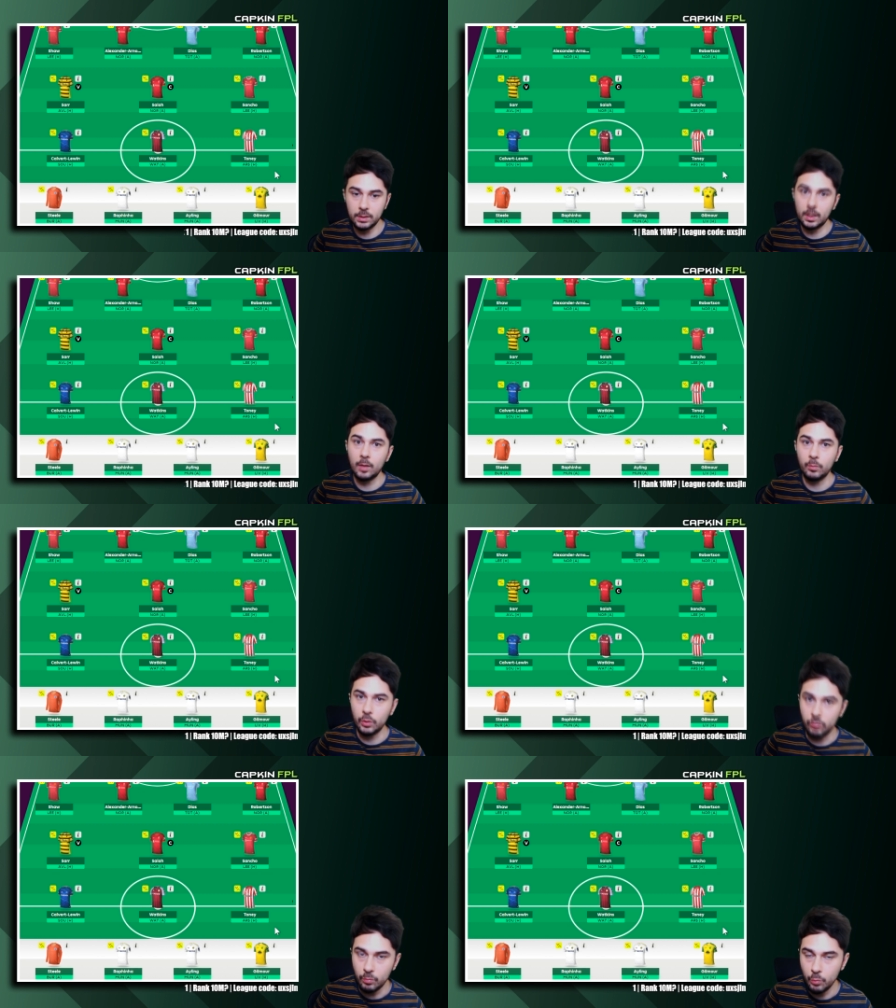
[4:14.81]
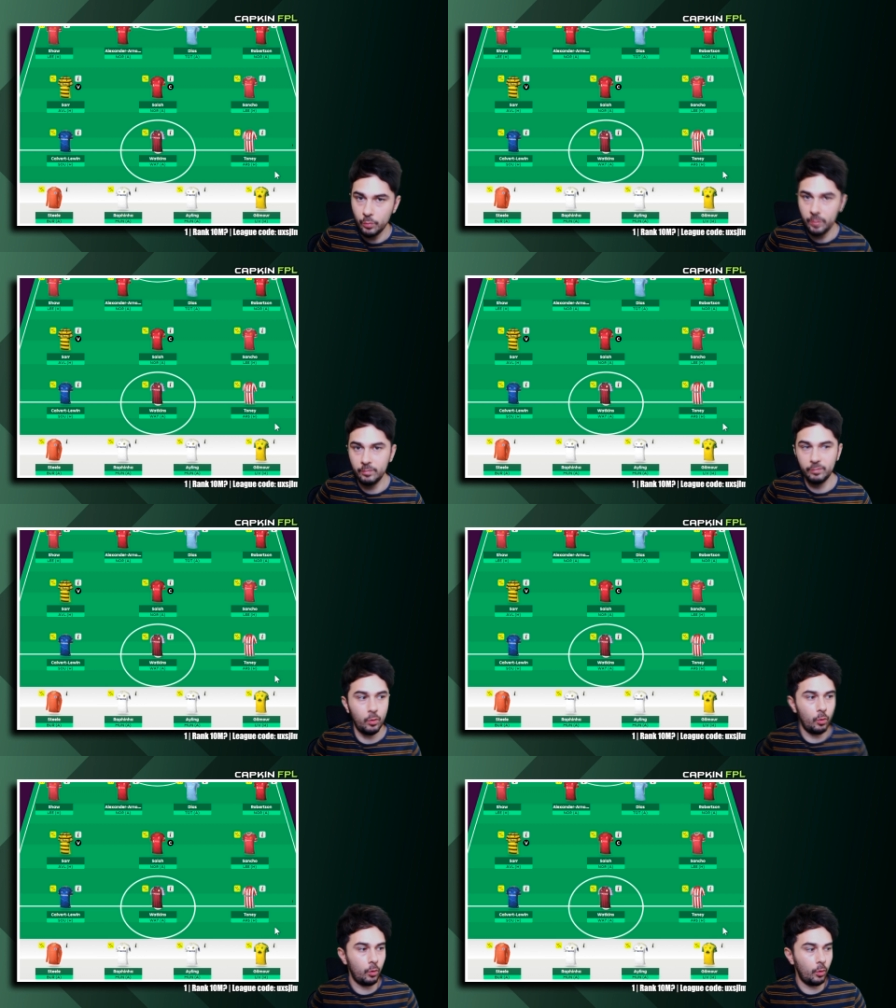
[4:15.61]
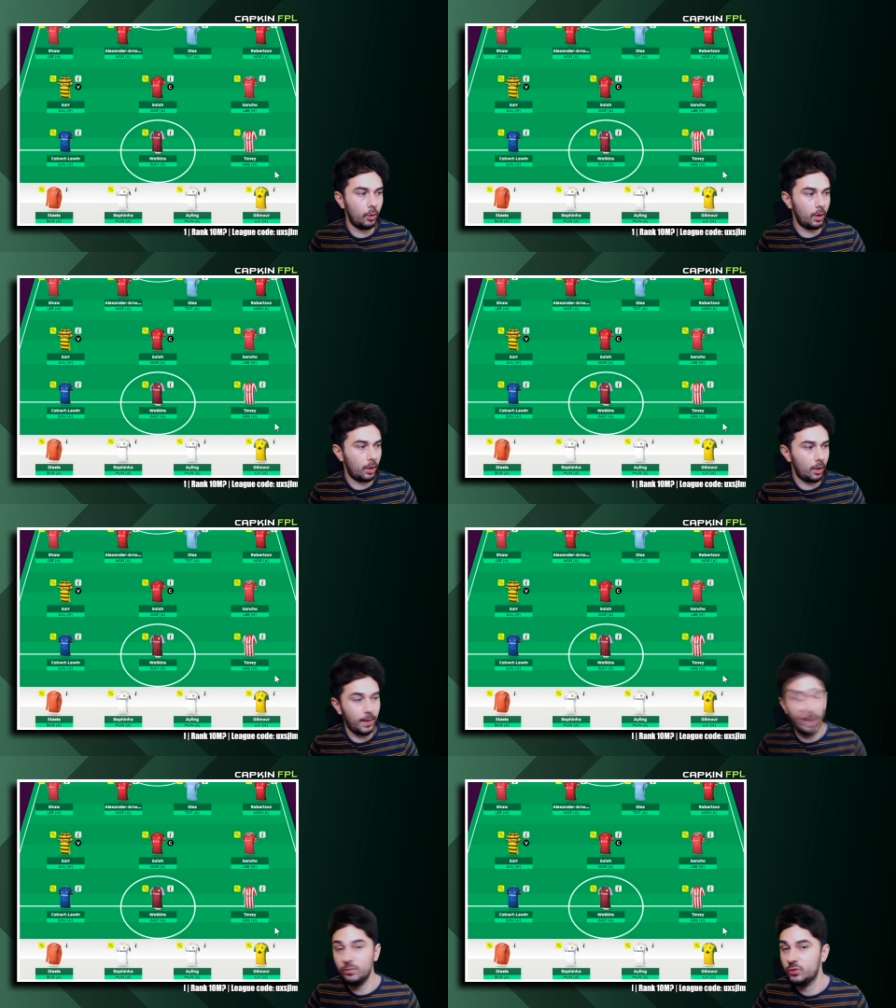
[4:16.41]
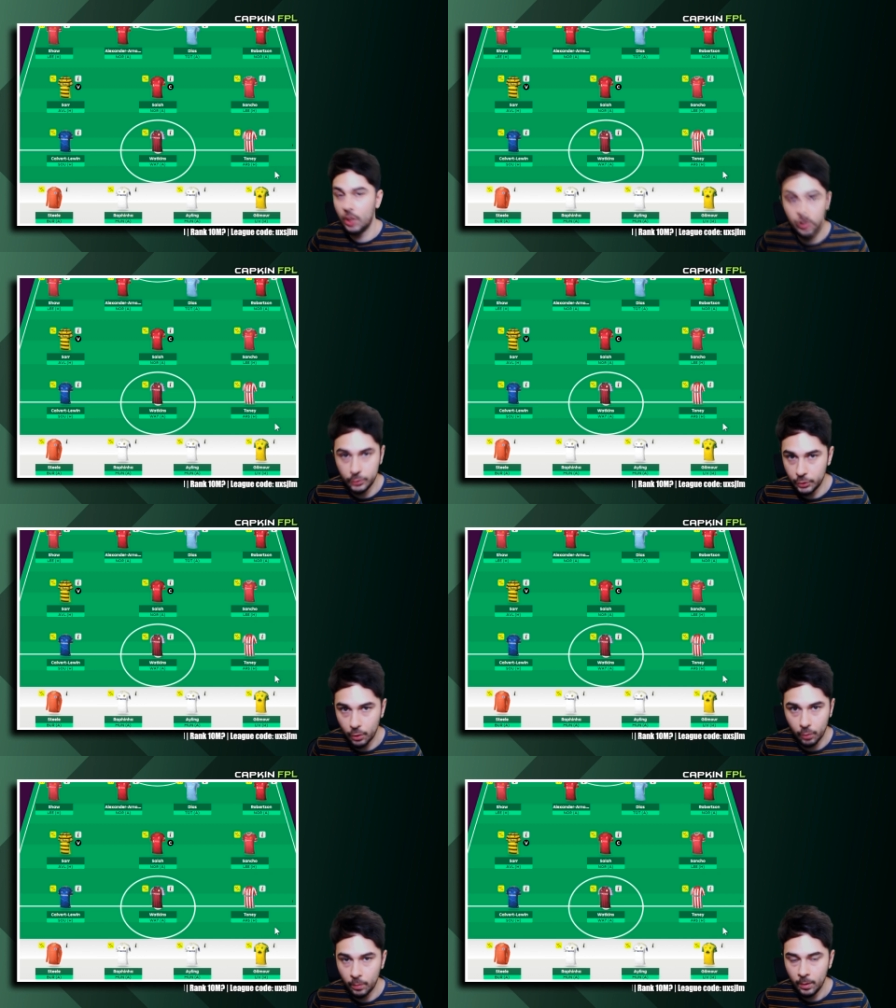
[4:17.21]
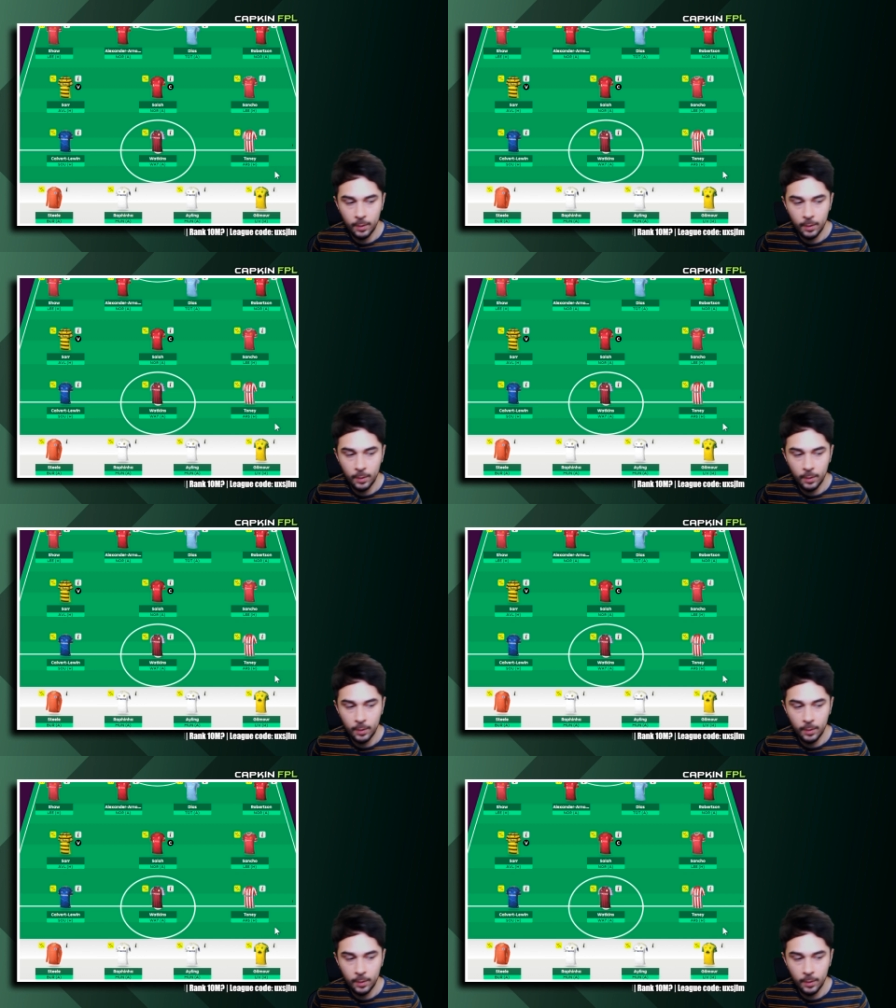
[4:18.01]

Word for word: then I'm going to remove him for uh, Antonio,